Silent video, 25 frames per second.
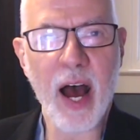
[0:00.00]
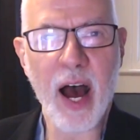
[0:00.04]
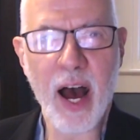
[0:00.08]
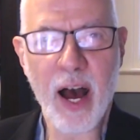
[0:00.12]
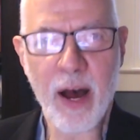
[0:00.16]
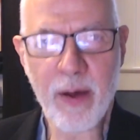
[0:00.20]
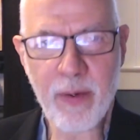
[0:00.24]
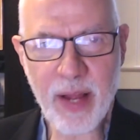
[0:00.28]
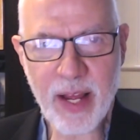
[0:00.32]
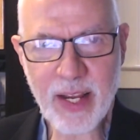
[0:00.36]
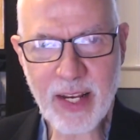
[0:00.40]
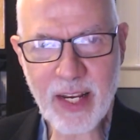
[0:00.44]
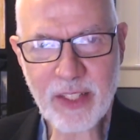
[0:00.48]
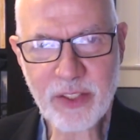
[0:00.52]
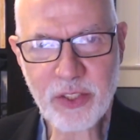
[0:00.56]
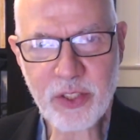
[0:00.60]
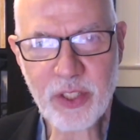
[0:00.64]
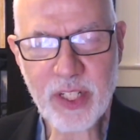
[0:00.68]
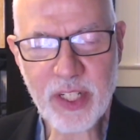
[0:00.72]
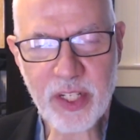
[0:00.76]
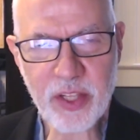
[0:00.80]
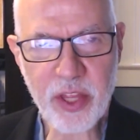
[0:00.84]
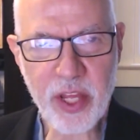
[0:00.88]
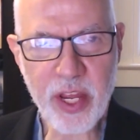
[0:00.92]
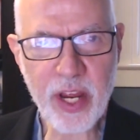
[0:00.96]
Let's
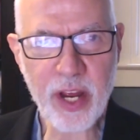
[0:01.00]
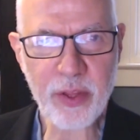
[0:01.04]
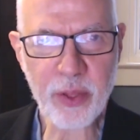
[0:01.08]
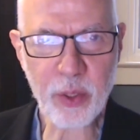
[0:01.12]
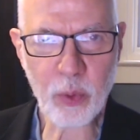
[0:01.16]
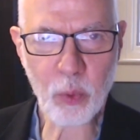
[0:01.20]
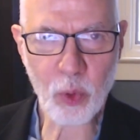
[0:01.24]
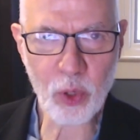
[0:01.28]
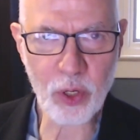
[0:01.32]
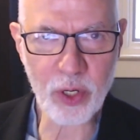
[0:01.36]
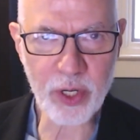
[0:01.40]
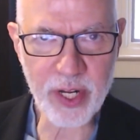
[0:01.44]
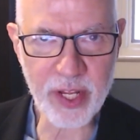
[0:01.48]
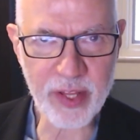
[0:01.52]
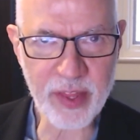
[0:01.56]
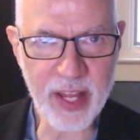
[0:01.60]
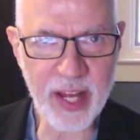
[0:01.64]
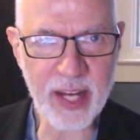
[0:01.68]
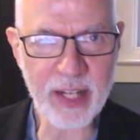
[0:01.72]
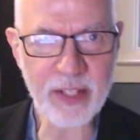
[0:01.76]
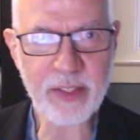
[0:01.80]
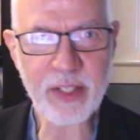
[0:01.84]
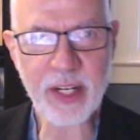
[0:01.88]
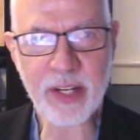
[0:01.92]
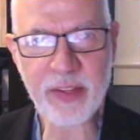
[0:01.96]
look at the other word in
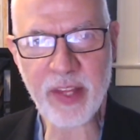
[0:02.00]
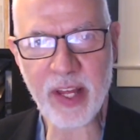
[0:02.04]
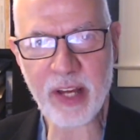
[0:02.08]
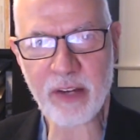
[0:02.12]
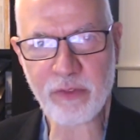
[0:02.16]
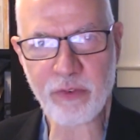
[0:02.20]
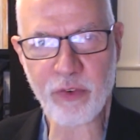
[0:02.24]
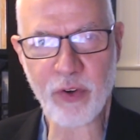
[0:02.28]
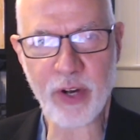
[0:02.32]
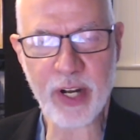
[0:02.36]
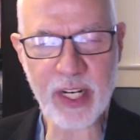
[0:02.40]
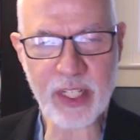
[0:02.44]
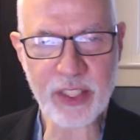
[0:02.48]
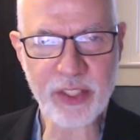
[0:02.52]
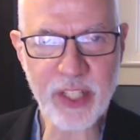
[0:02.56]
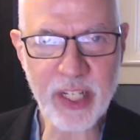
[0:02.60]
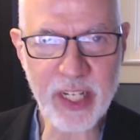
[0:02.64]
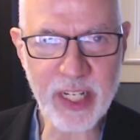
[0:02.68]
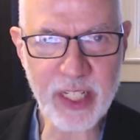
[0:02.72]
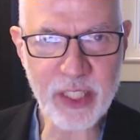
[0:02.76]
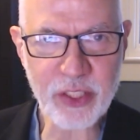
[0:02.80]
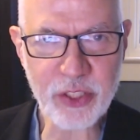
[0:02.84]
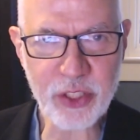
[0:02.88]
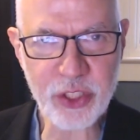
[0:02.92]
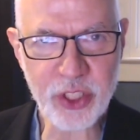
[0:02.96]
that phrase,
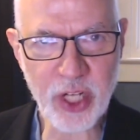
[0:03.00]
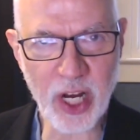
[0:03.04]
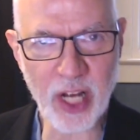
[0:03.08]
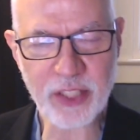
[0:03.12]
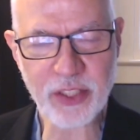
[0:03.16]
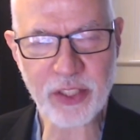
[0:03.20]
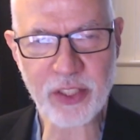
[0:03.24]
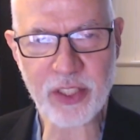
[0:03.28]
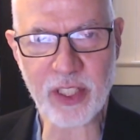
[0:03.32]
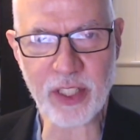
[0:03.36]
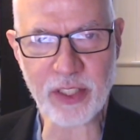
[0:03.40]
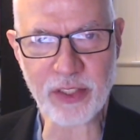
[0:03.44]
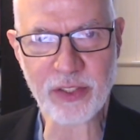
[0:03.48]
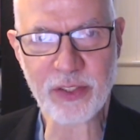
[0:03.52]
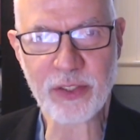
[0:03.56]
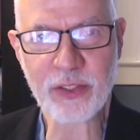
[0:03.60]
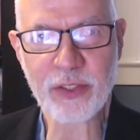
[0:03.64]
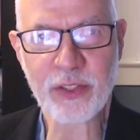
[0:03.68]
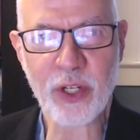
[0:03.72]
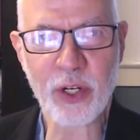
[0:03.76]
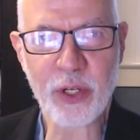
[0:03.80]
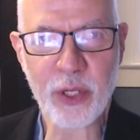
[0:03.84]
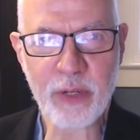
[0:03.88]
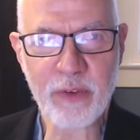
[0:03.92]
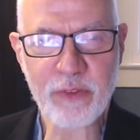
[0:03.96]
injustice.
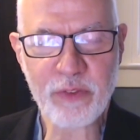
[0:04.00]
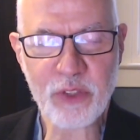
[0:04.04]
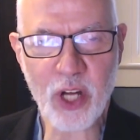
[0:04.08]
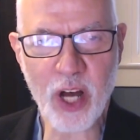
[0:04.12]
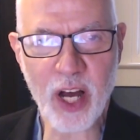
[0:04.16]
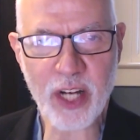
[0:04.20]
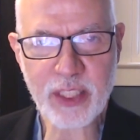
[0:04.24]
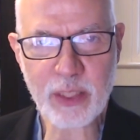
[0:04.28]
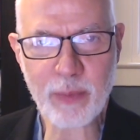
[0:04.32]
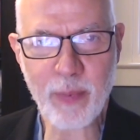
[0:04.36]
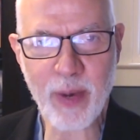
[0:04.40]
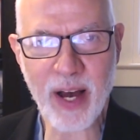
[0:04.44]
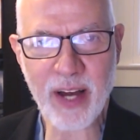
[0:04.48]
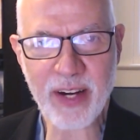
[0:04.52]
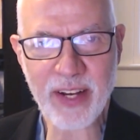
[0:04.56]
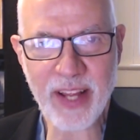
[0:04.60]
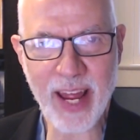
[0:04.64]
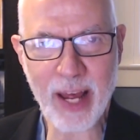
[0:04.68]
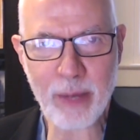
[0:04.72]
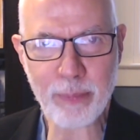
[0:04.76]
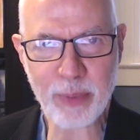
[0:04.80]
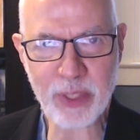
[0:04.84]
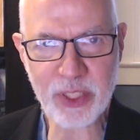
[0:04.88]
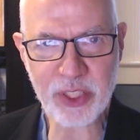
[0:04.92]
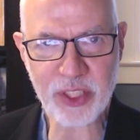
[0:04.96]
So you've talked about
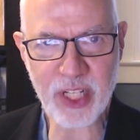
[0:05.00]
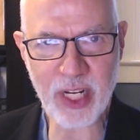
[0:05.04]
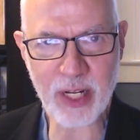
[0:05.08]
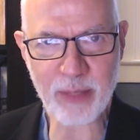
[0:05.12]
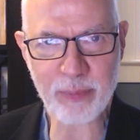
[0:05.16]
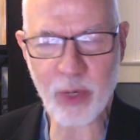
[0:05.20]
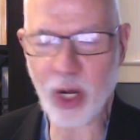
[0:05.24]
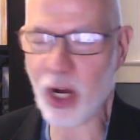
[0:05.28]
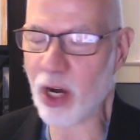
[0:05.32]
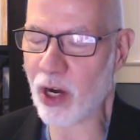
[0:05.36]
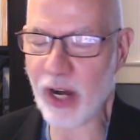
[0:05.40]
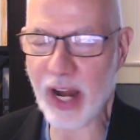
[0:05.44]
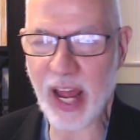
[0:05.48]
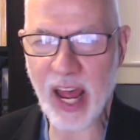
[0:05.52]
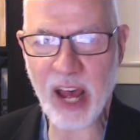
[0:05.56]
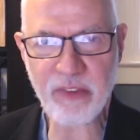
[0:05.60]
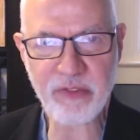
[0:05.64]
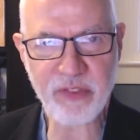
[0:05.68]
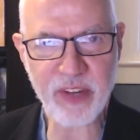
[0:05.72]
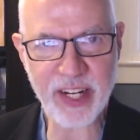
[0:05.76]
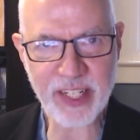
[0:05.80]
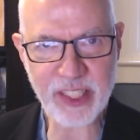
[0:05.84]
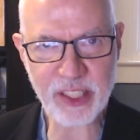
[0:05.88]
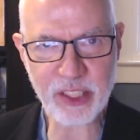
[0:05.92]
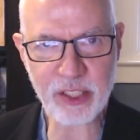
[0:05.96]

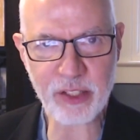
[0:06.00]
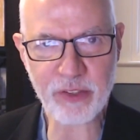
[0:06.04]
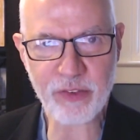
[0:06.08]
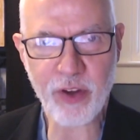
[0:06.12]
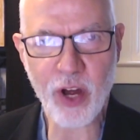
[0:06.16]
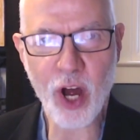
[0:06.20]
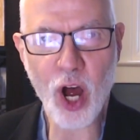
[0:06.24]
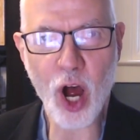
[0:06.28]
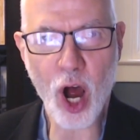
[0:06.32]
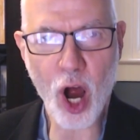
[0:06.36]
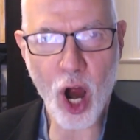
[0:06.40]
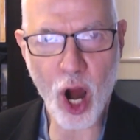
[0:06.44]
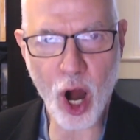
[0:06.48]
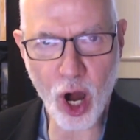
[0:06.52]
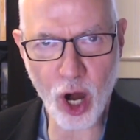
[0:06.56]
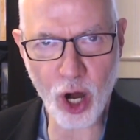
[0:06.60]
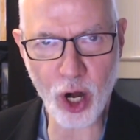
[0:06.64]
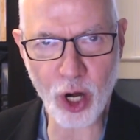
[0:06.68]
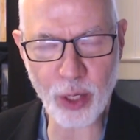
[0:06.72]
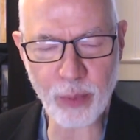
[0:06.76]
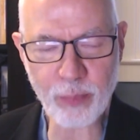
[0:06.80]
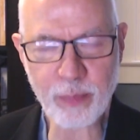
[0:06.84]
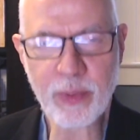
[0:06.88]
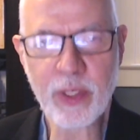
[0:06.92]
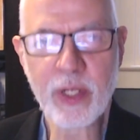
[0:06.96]
affective
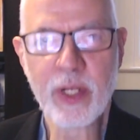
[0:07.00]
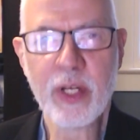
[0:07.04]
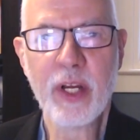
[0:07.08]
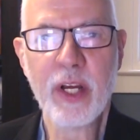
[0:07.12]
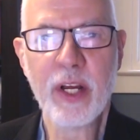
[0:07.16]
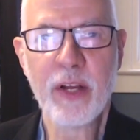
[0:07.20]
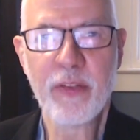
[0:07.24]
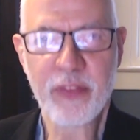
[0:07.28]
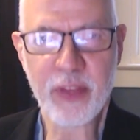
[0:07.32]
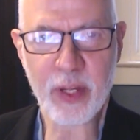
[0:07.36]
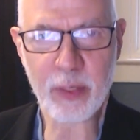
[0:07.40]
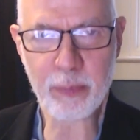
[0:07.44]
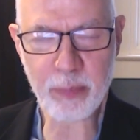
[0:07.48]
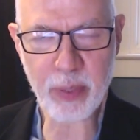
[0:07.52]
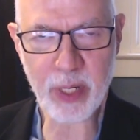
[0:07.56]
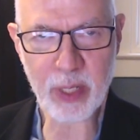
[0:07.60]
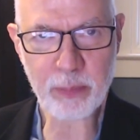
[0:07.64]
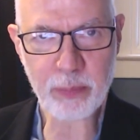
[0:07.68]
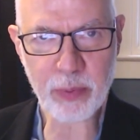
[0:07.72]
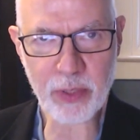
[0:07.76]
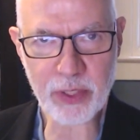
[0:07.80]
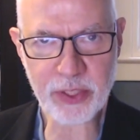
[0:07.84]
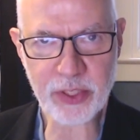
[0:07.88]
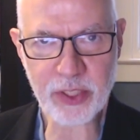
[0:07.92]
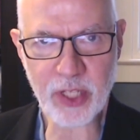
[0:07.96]
harm that
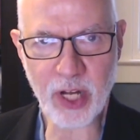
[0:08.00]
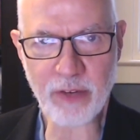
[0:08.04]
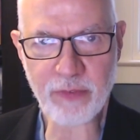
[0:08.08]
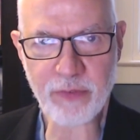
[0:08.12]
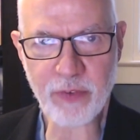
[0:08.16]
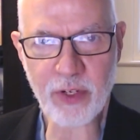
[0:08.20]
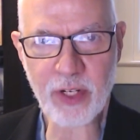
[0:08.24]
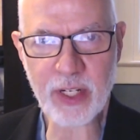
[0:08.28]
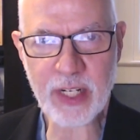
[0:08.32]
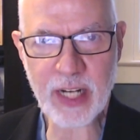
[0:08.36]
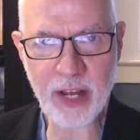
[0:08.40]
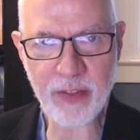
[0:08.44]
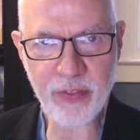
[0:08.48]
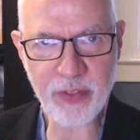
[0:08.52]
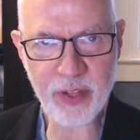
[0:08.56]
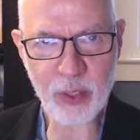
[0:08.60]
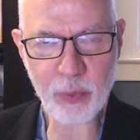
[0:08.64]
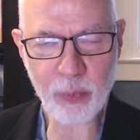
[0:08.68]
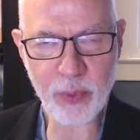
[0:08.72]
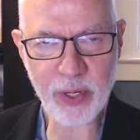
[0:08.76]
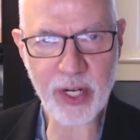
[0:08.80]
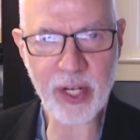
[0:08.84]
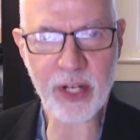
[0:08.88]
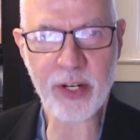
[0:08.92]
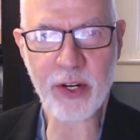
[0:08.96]
people suffer, and I think
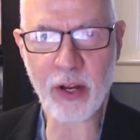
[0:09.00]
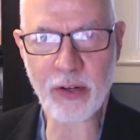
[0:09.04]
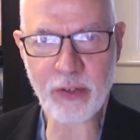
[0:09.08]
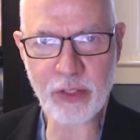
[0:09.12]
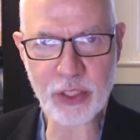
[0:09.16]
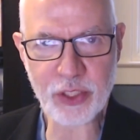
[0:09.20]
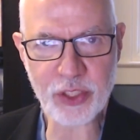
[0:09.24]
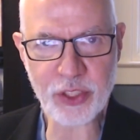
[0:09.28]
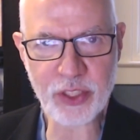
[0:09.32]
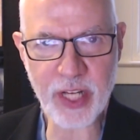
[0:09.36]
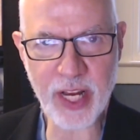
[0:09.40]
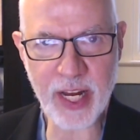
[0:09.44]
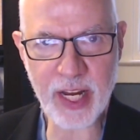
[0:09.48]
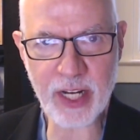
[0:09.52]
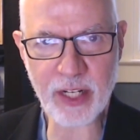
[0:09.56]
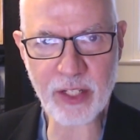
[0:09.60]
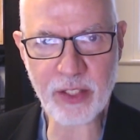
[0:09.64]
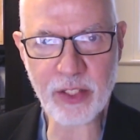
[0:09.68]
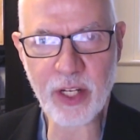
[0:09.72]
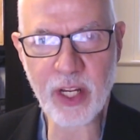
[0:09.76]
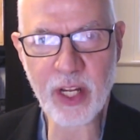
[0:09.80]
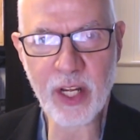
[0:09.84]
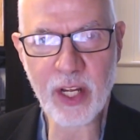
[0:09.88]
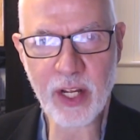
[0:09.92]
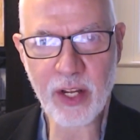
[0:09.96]
we can
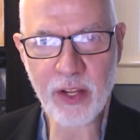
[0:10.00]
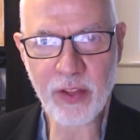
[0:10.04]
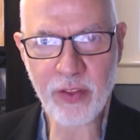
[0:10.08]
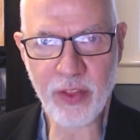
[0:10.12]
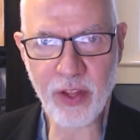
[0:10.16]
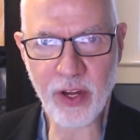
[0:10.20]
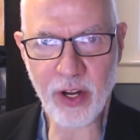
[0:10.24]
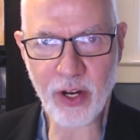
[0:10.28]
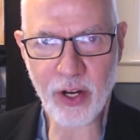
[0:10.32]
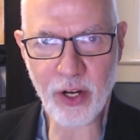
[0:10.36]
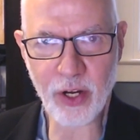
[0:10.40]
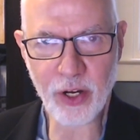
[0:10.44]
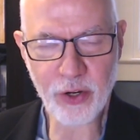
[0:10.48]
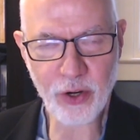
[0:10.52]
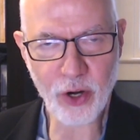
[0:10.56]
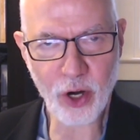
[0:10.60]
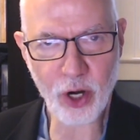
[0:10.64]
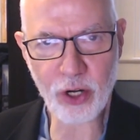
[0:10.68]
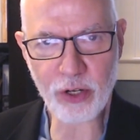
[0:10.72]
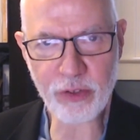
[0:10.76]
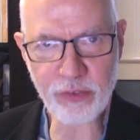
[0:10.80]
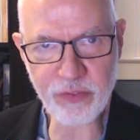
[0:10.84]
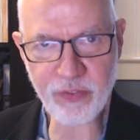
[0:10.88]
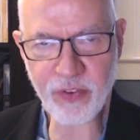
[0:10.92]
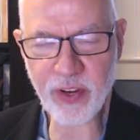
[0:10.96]
understand the
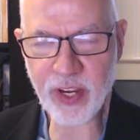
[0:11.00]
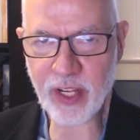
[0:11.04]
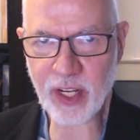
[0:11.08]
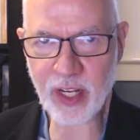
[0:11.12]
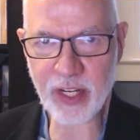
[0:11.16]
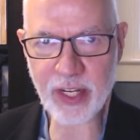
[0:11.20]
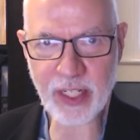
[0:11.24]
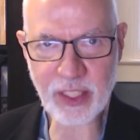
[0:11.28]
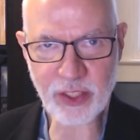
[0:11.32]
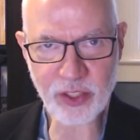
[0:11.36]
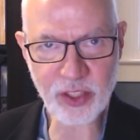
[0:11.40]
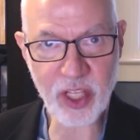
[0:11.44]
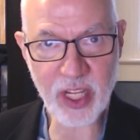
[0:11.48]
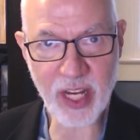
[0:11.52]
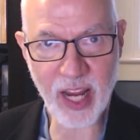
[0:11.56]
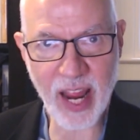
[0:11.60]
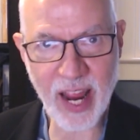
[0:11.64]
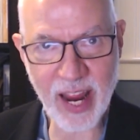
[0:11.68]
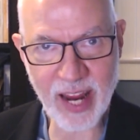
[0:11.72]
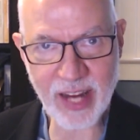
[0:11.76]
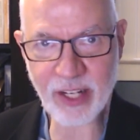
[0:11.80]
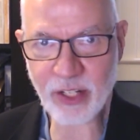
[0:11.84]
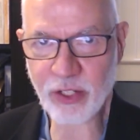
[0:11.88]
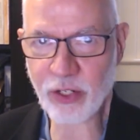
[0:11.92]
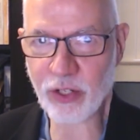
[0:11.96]
hurt feelings, the
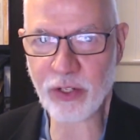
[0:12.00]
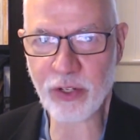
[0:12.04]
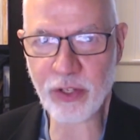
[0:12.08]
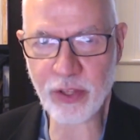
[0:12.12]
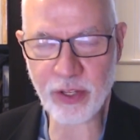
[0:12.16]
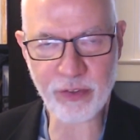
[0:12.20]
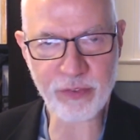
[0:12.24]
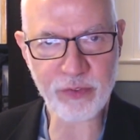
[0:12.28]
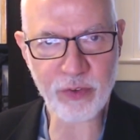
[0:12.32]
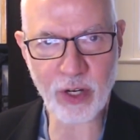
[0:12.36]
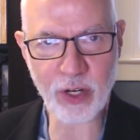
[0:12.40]
anger, the